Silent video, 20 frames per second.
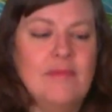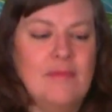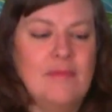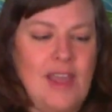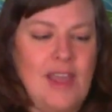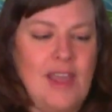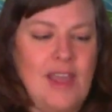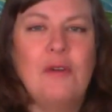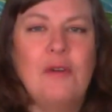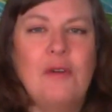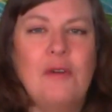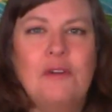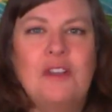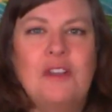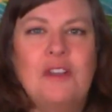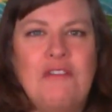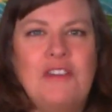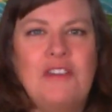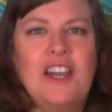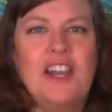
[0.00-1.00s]
Yeah,
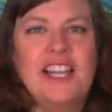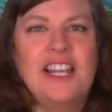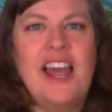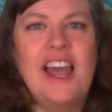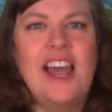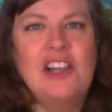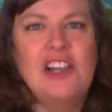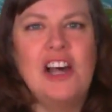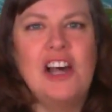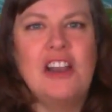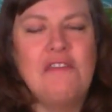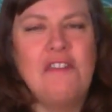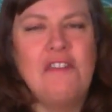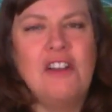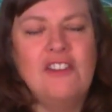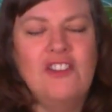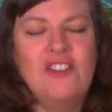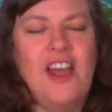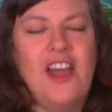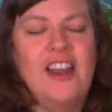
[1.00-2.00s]
we definitely have a lot of
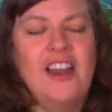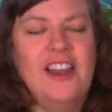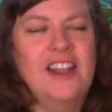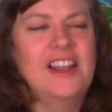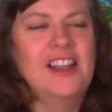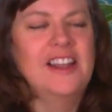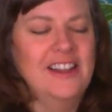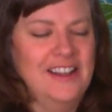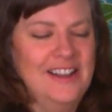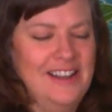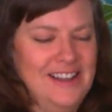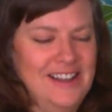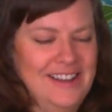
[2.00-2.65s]
fun chatting.